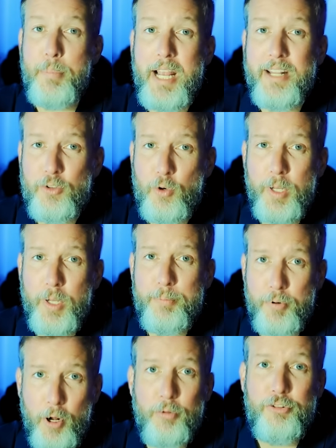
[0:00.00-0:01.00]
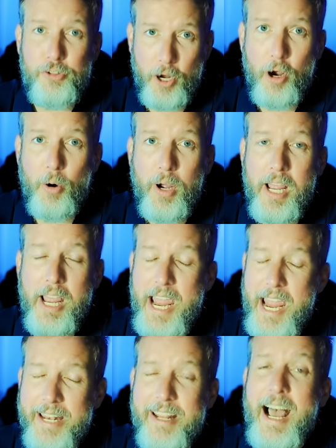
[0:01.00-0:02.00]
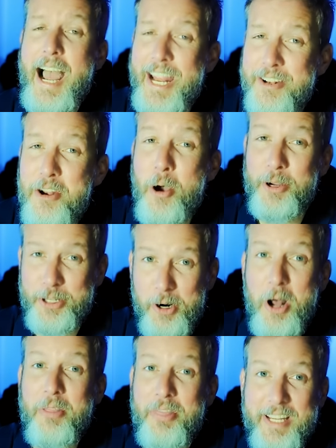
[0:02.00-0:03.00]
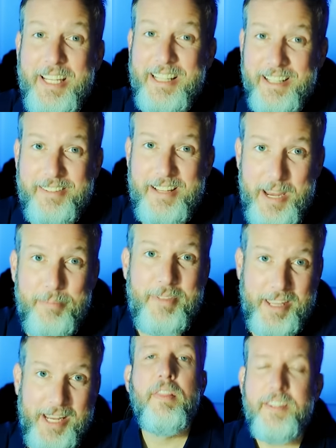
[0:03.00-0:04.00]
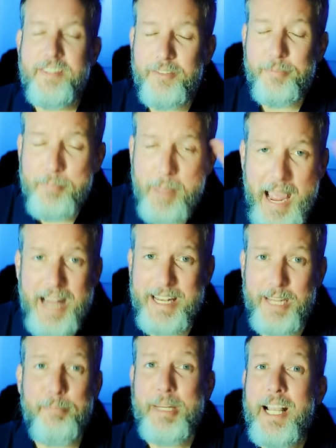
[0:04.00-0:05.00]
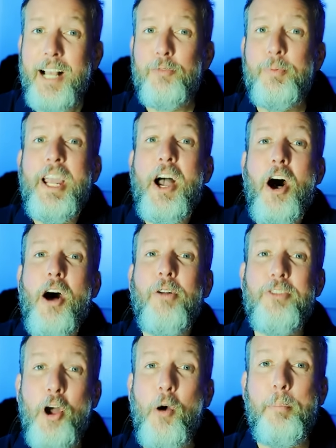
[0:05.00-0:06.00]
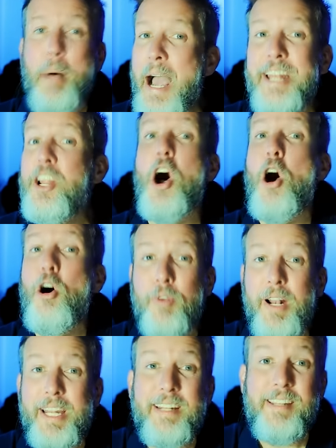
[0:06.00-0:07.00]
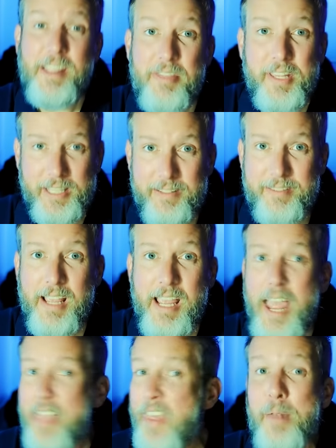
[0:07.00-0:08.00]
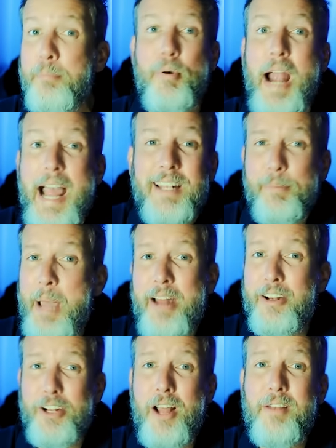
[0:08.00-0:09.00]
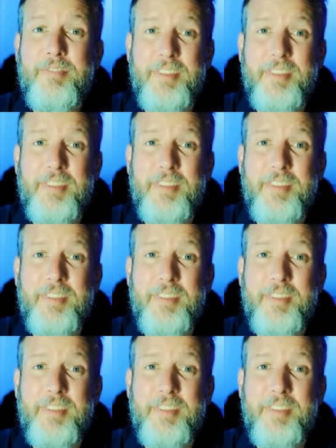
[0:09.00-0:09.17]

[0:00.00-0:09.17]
Biden's quid pro Joe, and I know you're all thinking the same thing. This is maddening because we all know Biden already did this and then bragged about it on